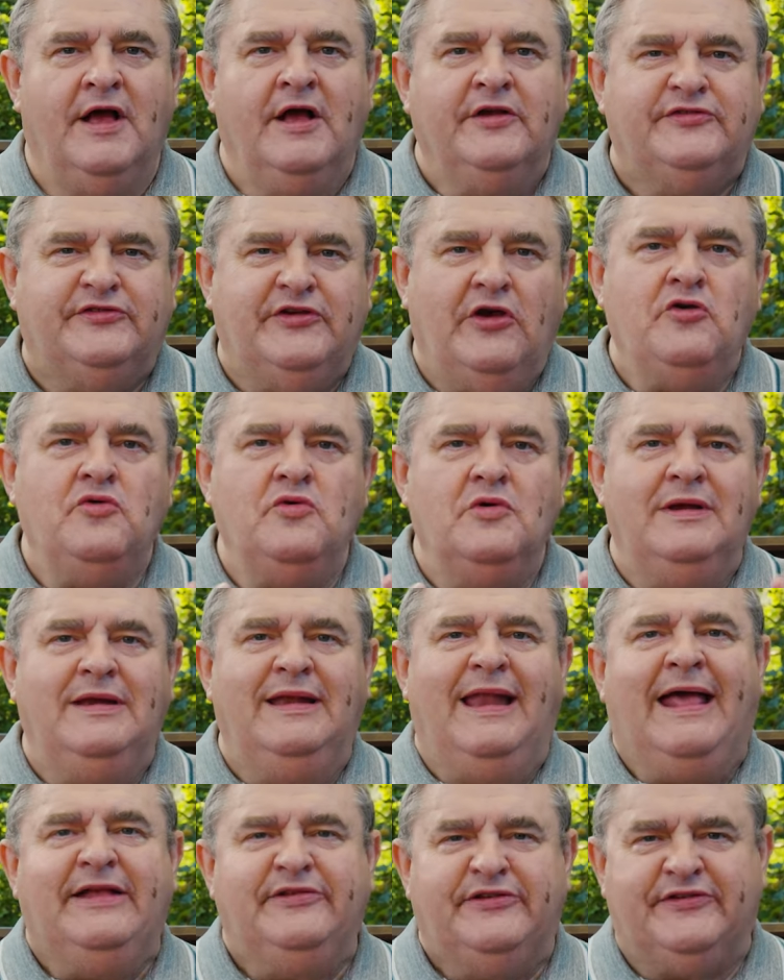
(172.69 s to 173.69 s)
So
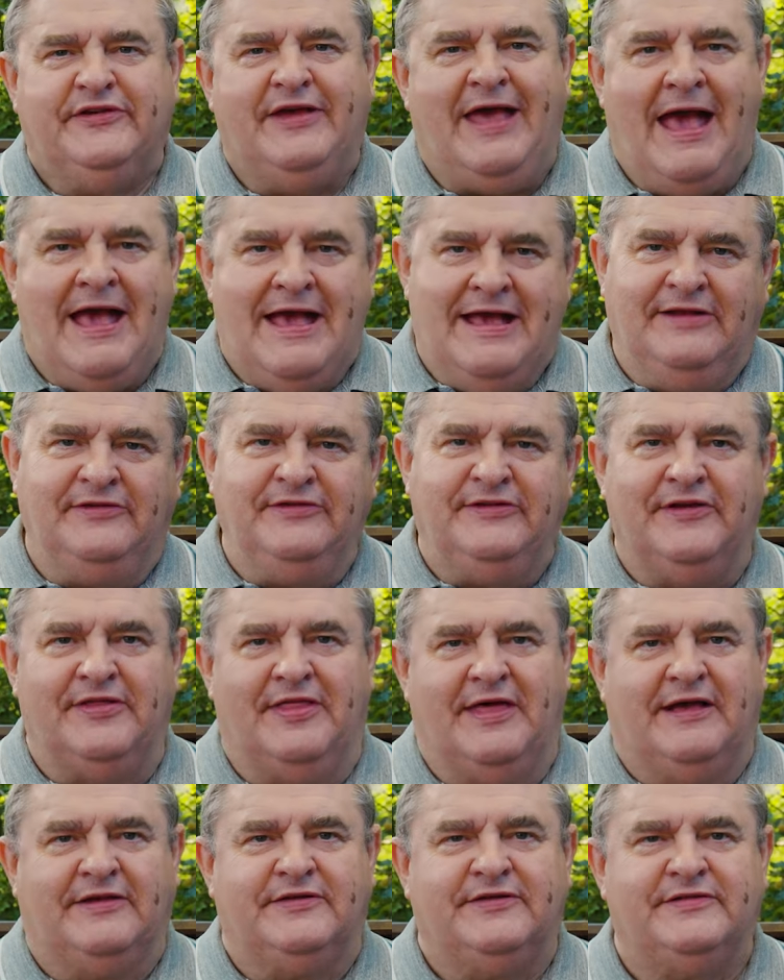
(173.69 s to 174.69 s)
let's get into
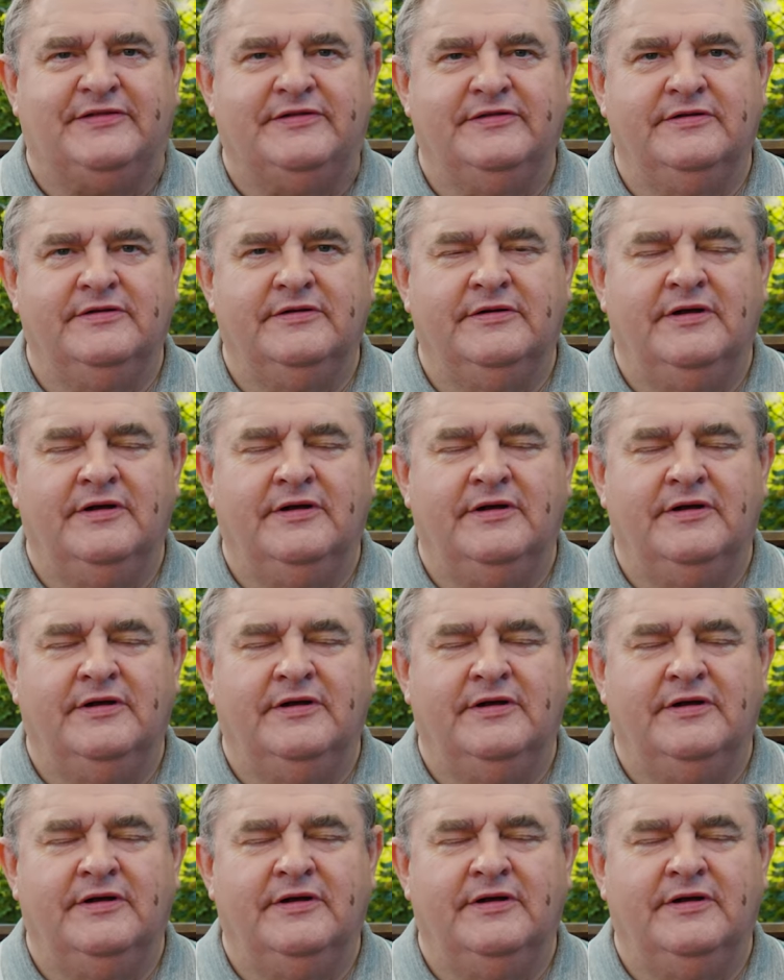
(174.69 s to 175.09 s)
this.